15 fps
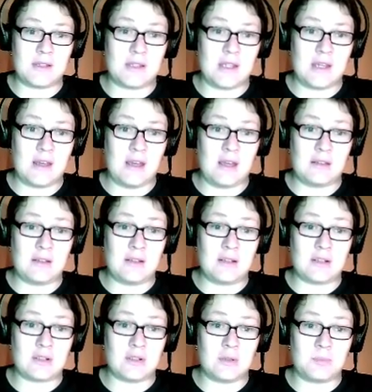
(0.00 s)
They had to
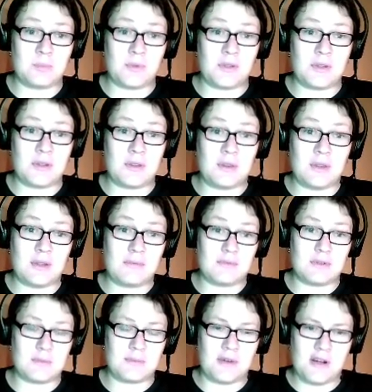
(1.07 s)
cope with
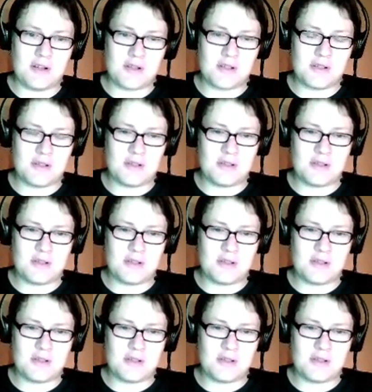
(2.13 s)
depression,